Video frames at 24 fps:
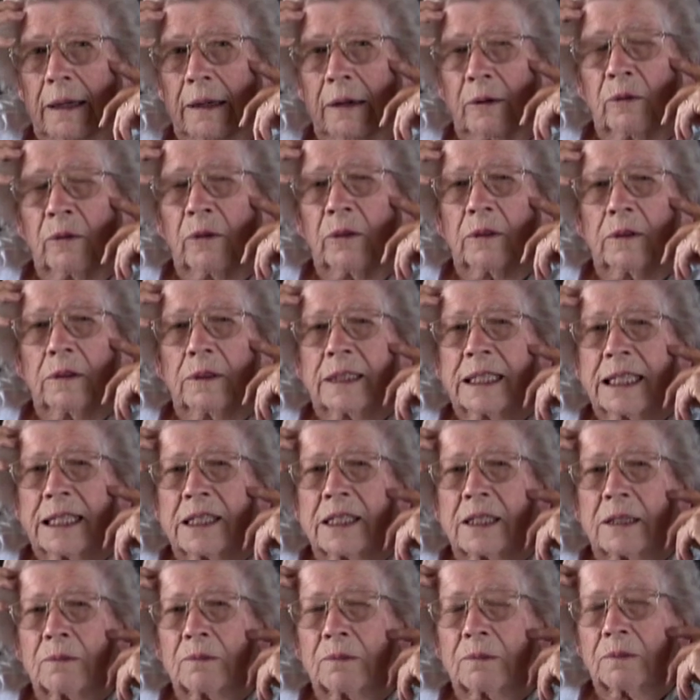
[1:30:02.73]
uh,
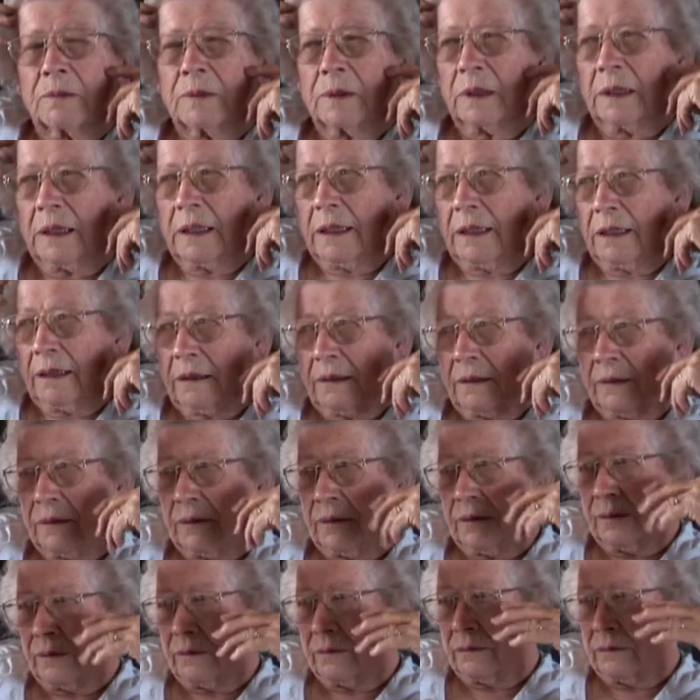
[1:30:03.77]
did some uh,
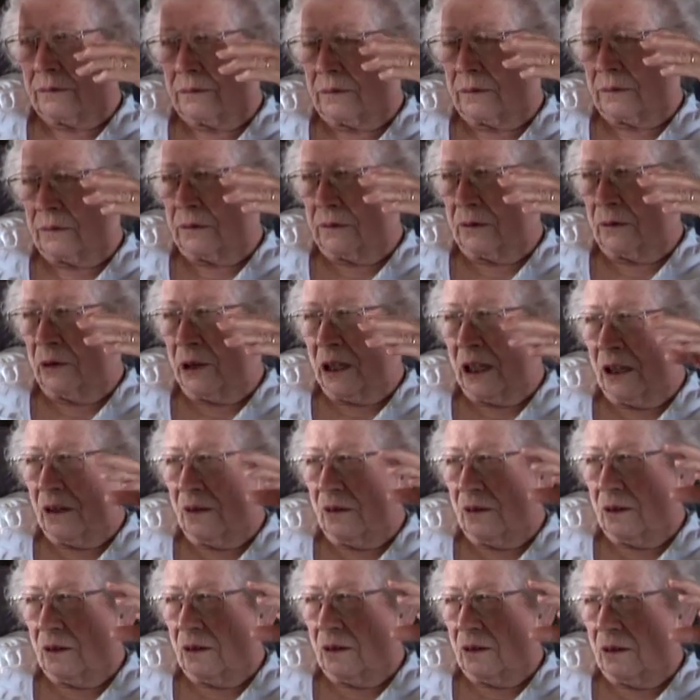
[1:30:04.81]

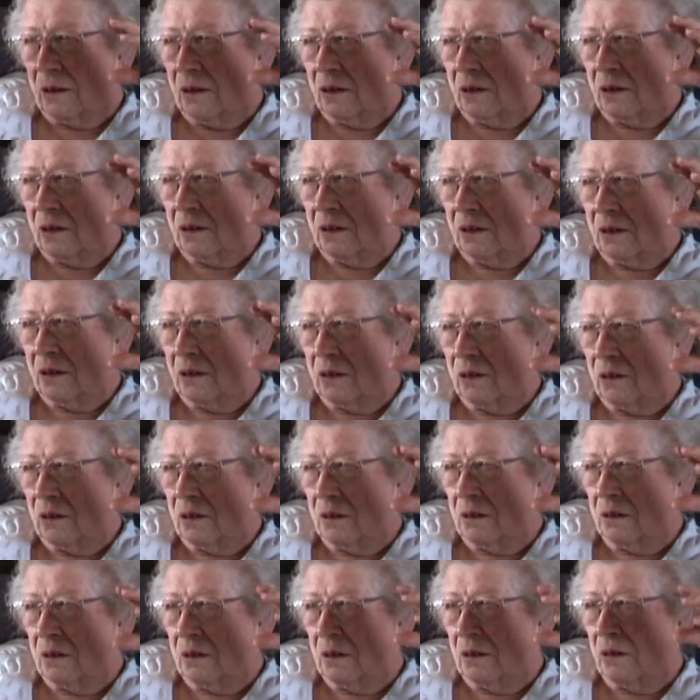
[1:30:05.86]
re
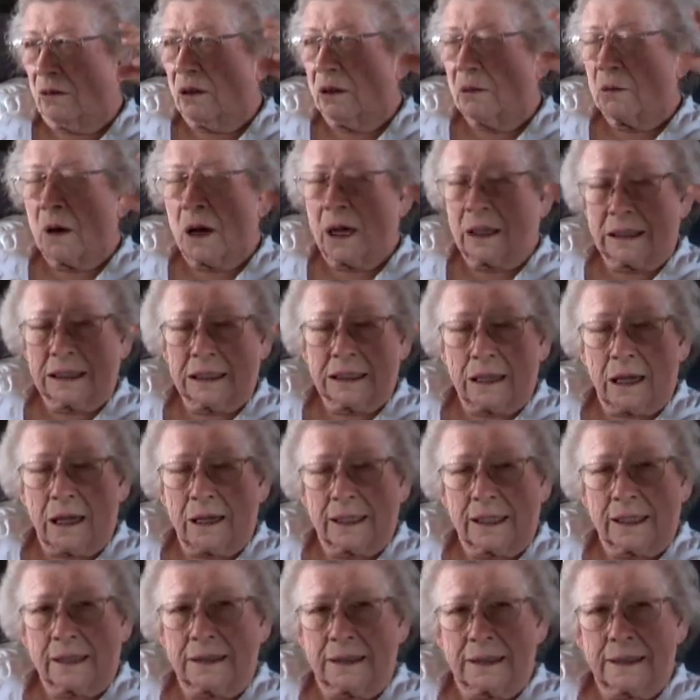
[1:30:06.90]
remodeling
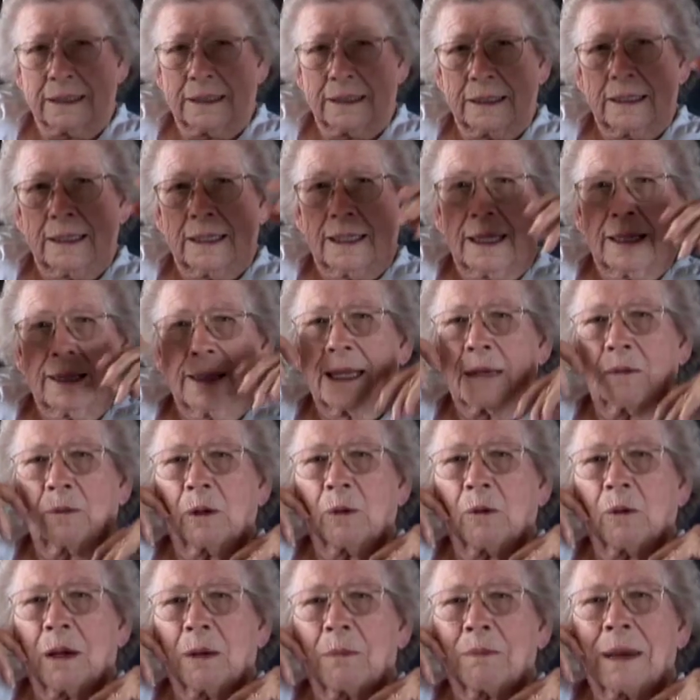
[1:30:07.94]
on it. And then
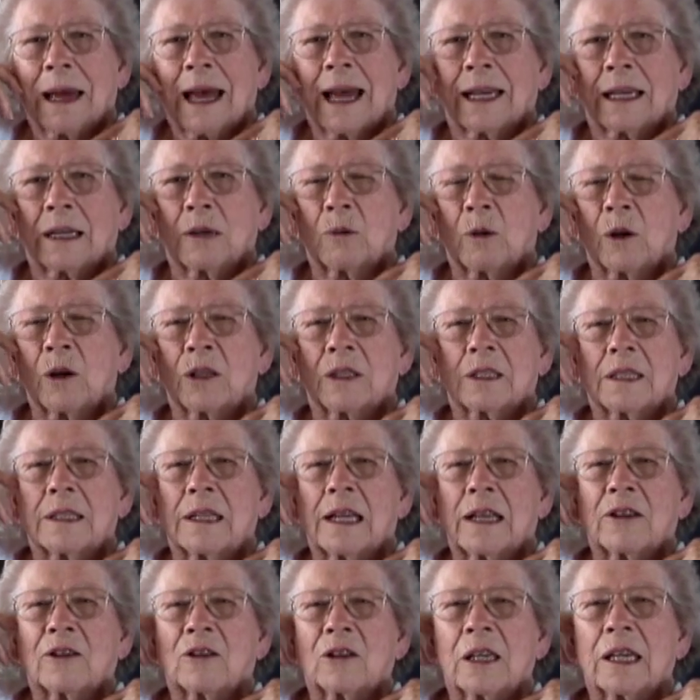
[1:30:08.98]
we went back and worked
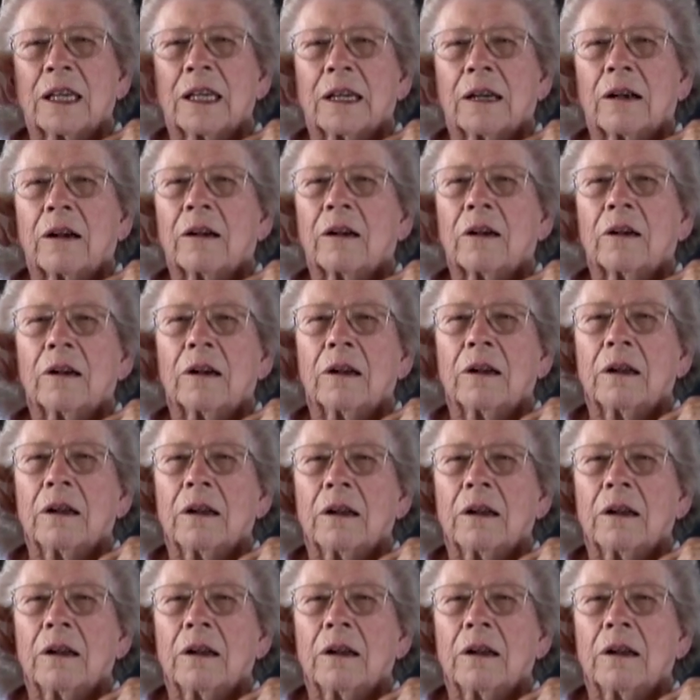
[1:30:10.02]
another year.